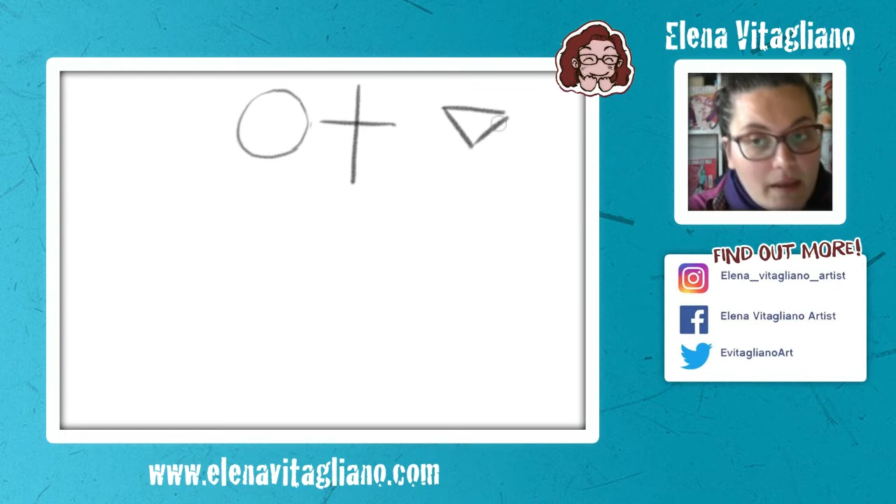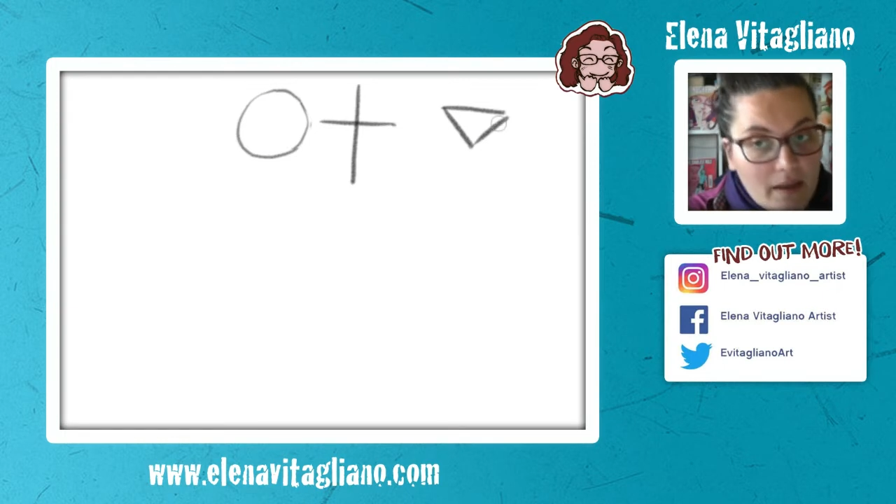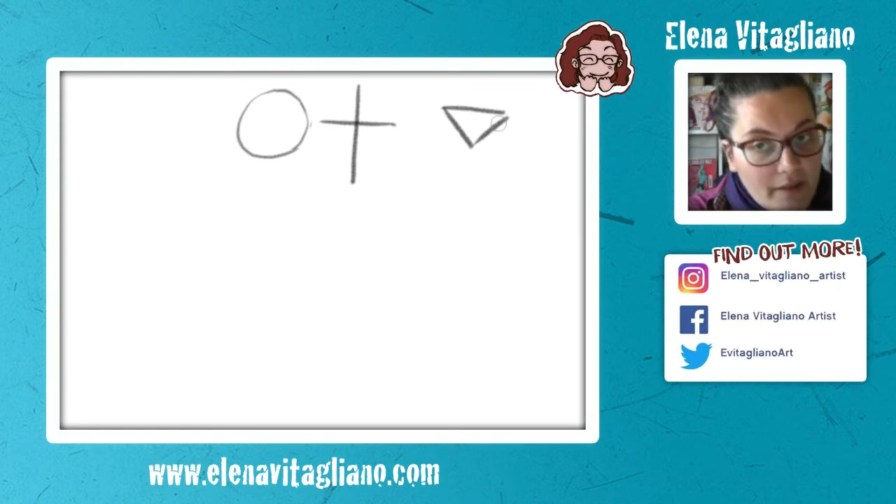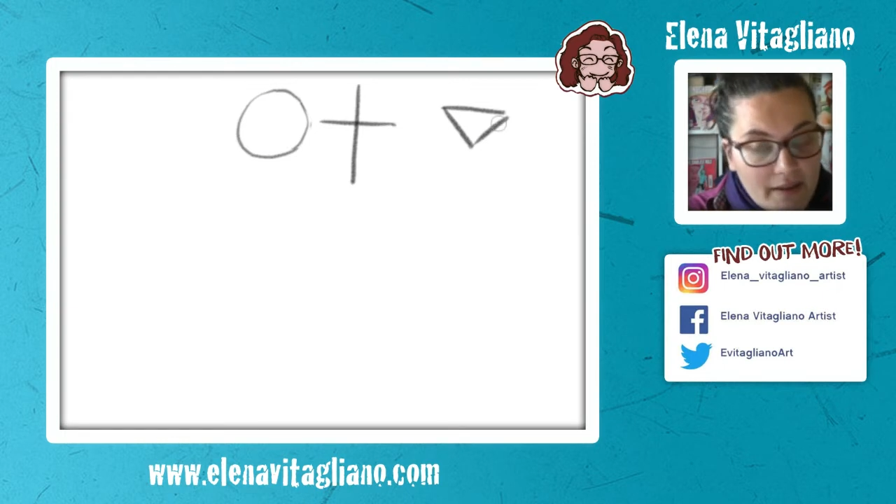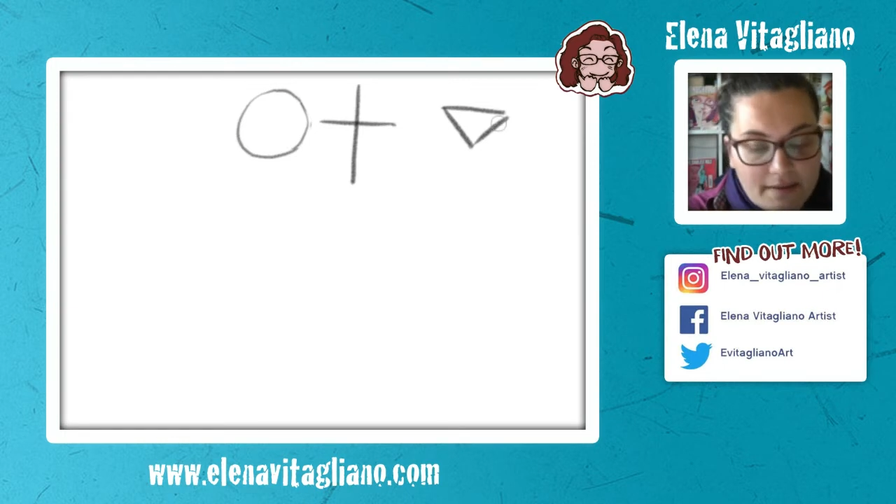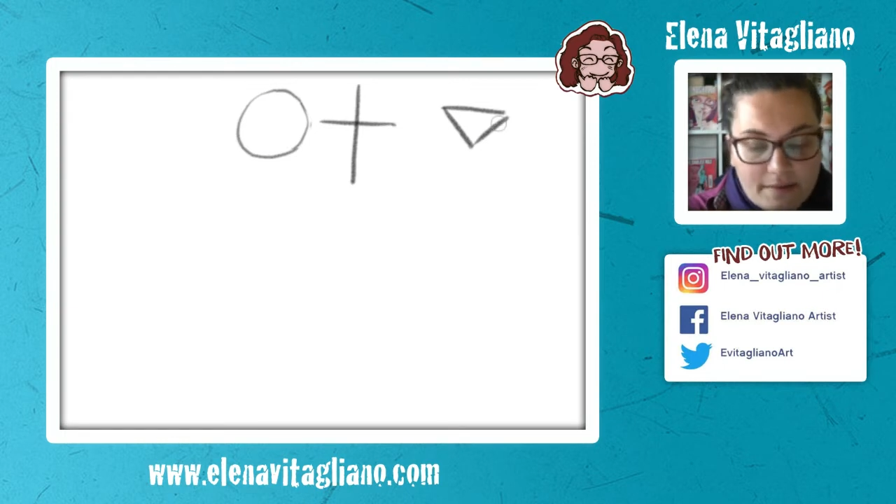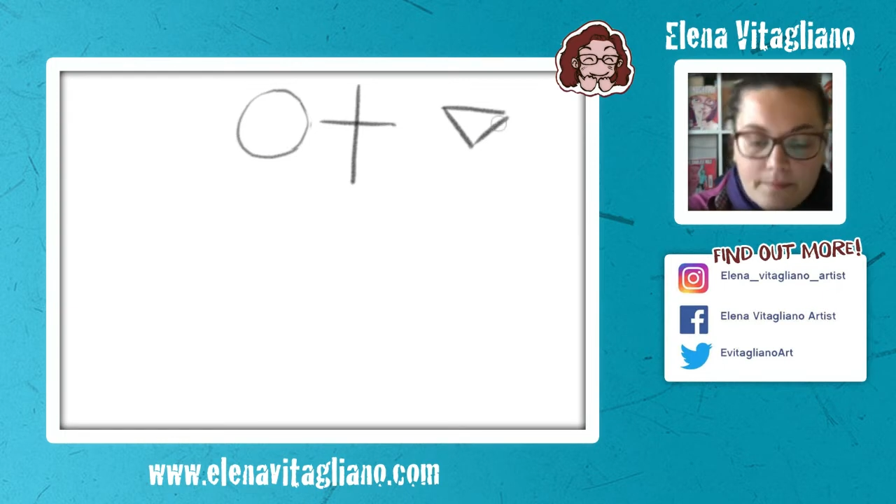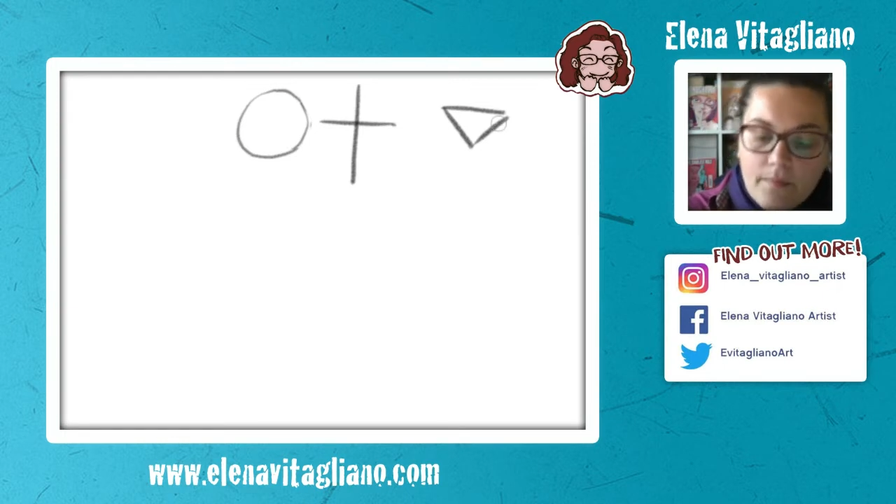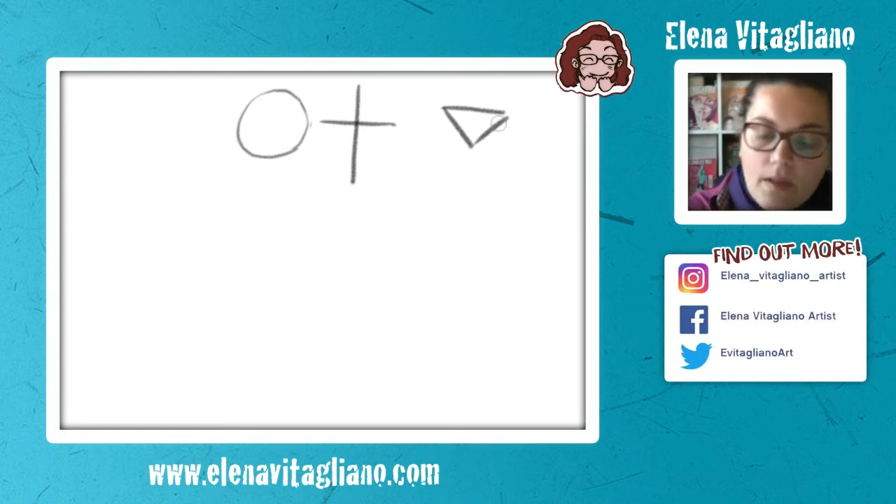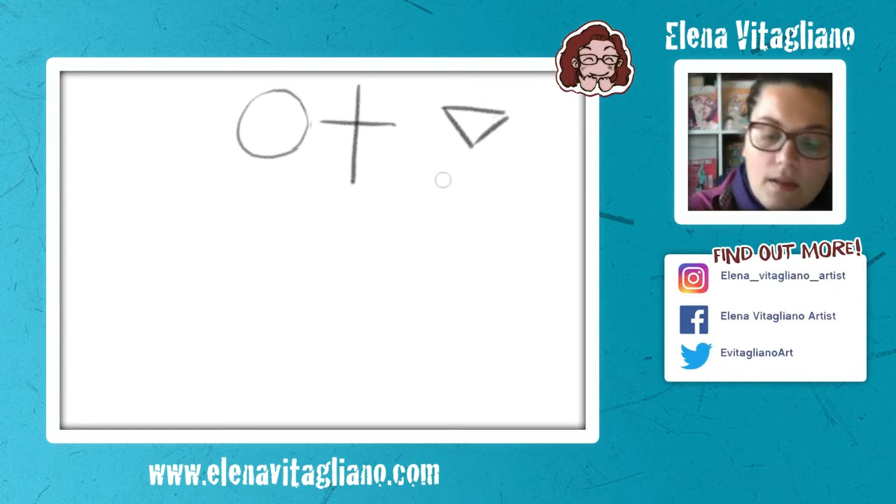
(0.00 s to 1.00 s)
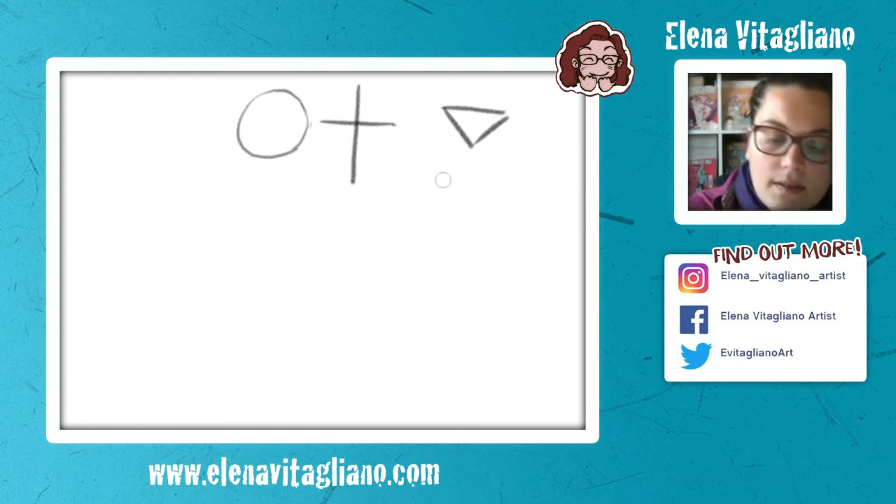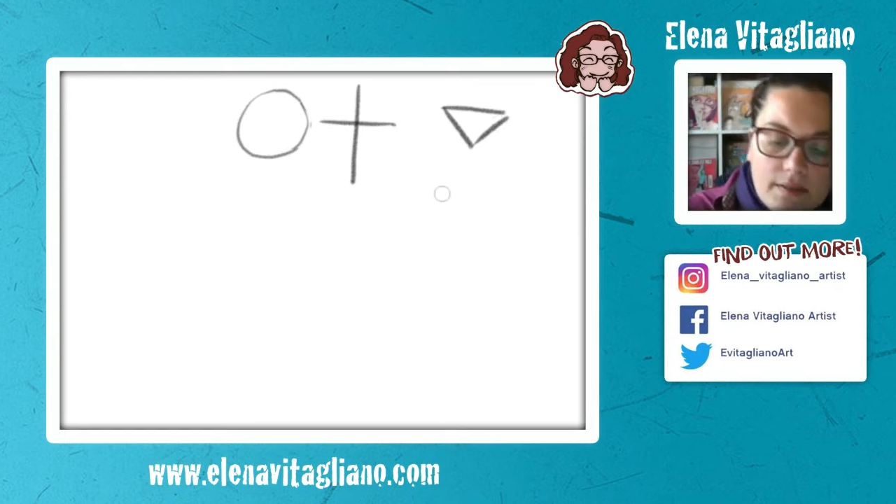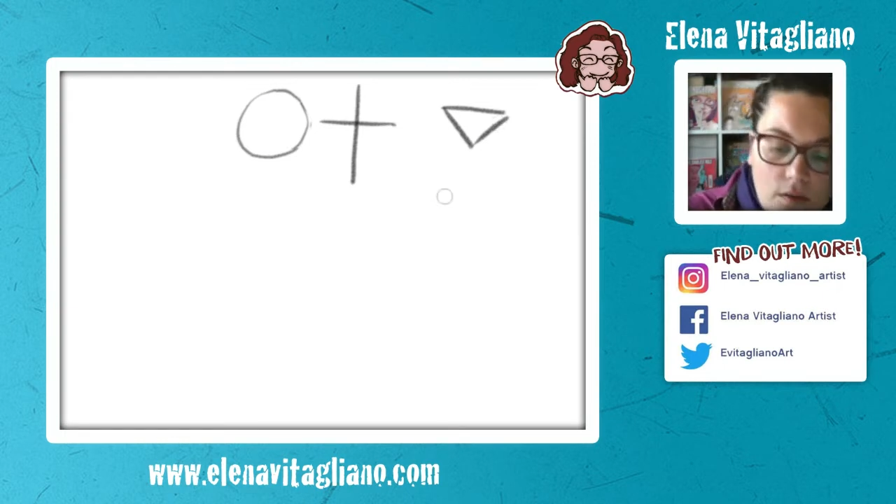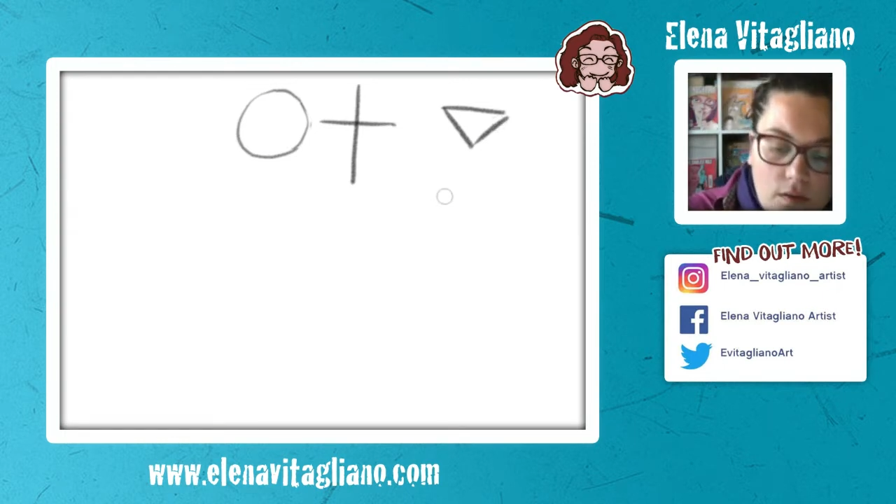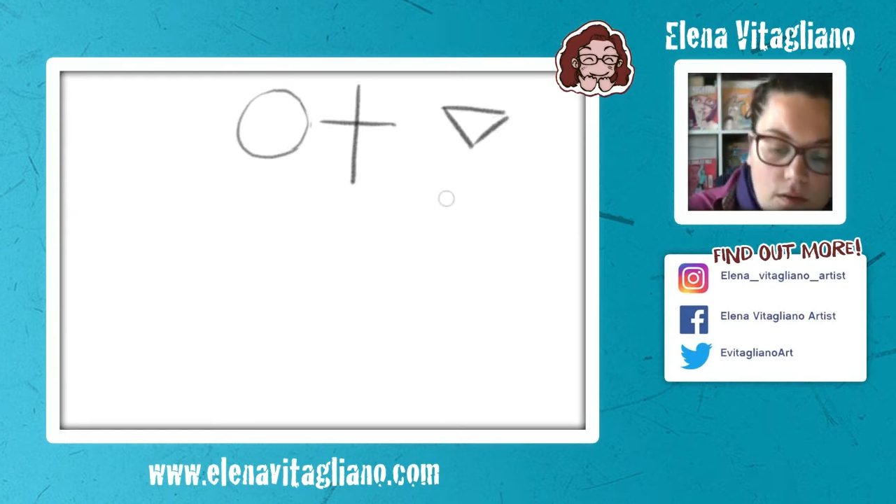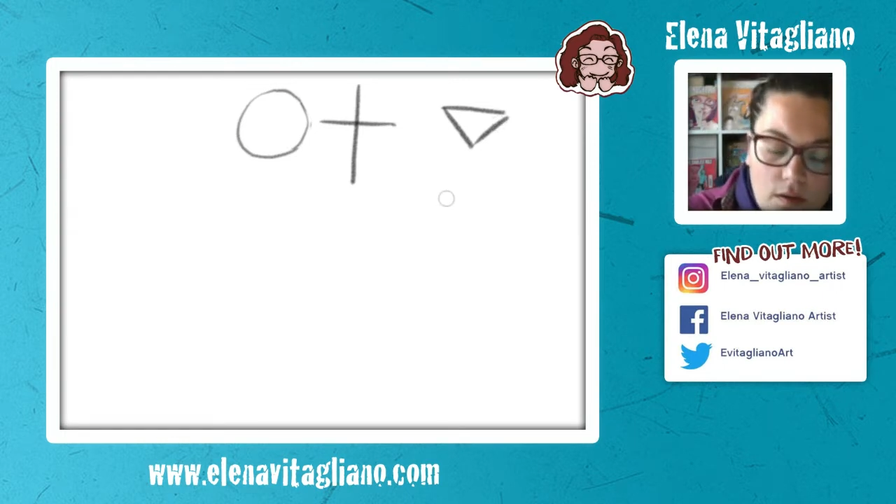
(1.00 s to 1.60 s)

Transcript: face. So